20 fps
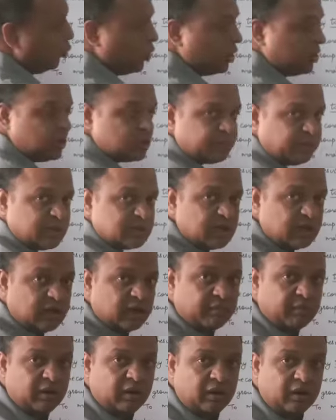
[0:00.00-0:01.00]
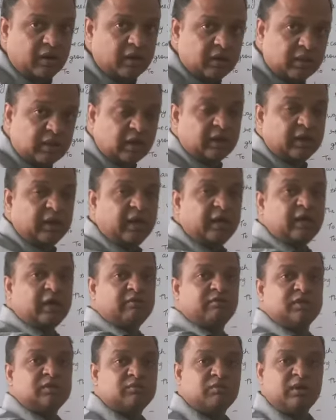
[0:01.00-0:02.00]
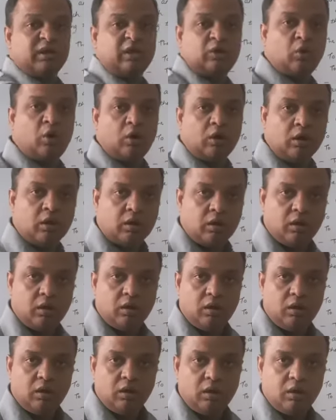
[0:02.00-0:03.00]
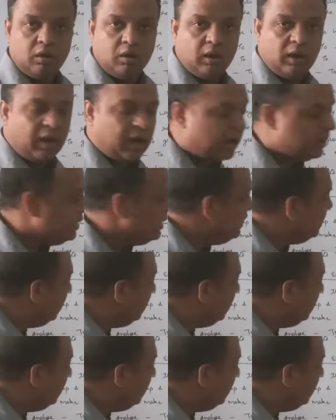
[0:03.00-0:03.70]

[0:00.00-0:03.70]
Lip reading: What is presentable? The data which we record. Any